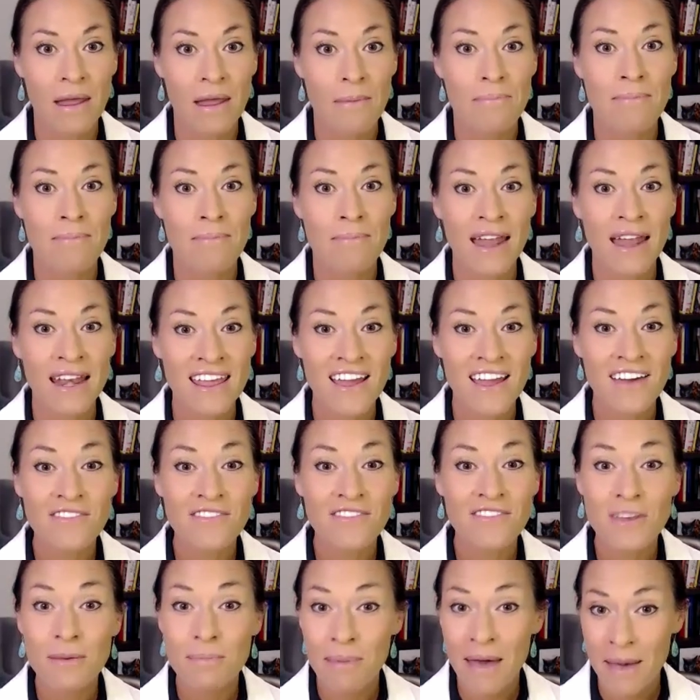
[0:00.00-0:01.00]
Many of
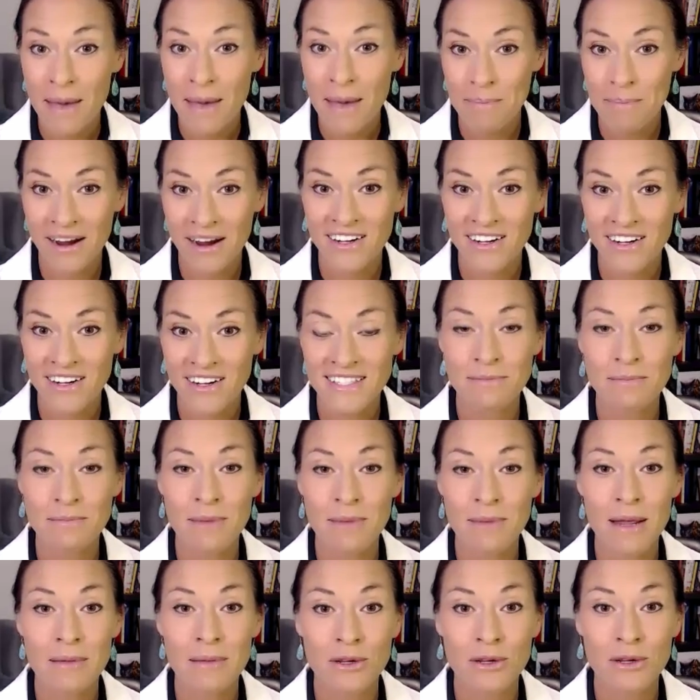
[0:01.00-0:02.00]
the pet parents in
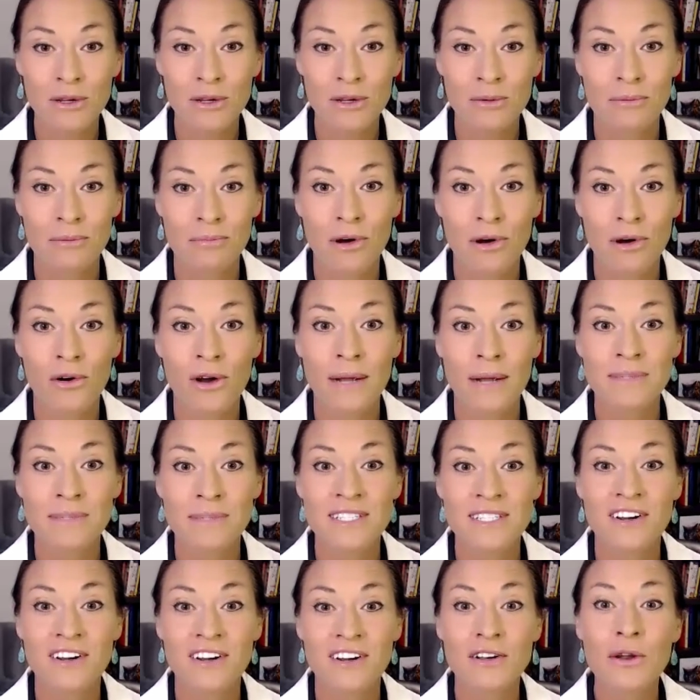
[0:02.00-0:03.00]
my Blueprint program
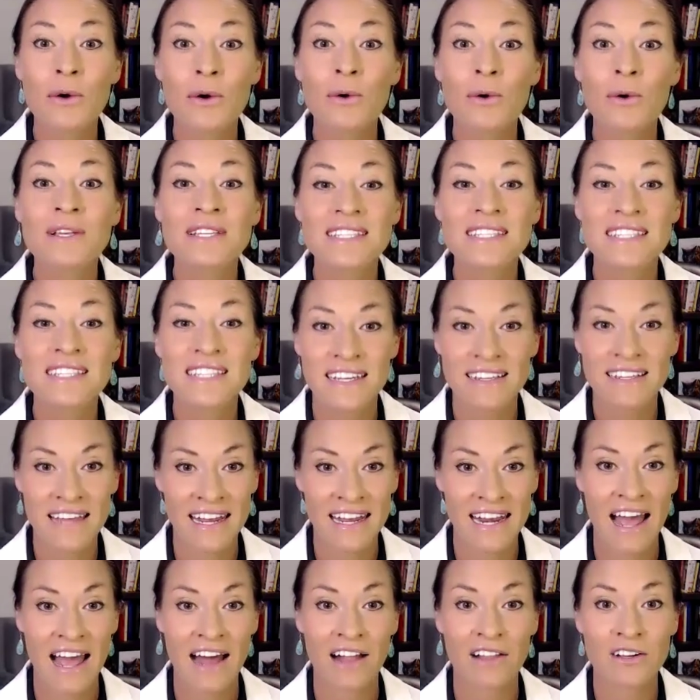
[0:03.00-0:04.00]
start noticing
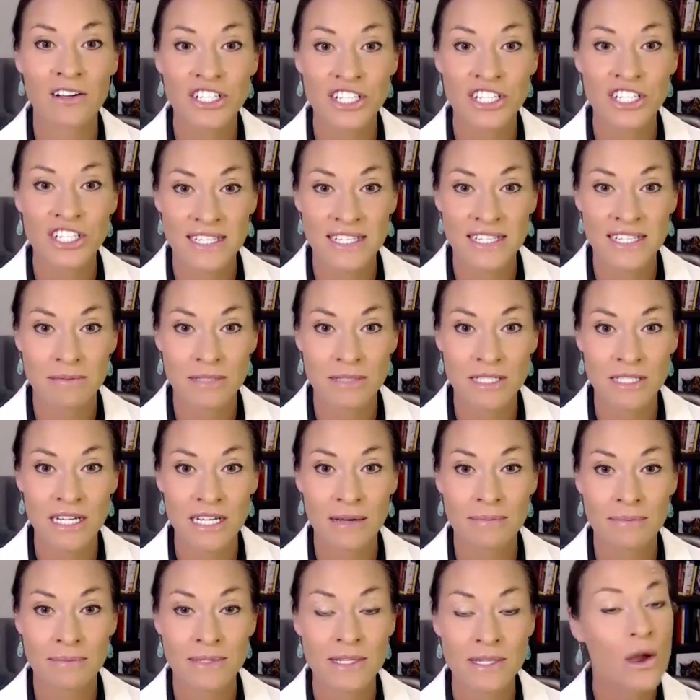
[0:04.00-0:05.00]
that allergy
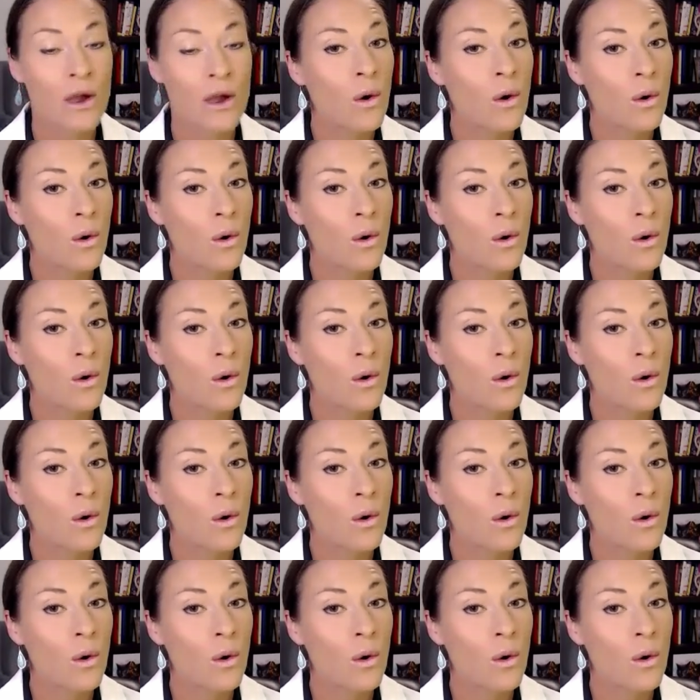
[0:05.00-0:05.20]
symptoms